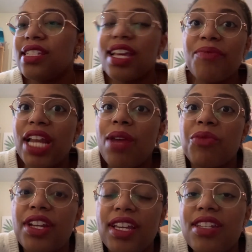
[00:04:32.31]
I mean, I'm
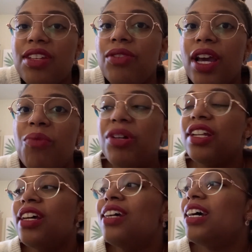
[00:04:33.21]
reading it to you now, but
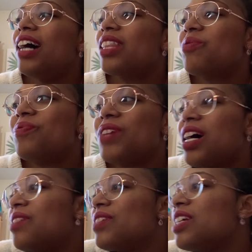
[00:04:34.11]
at the time,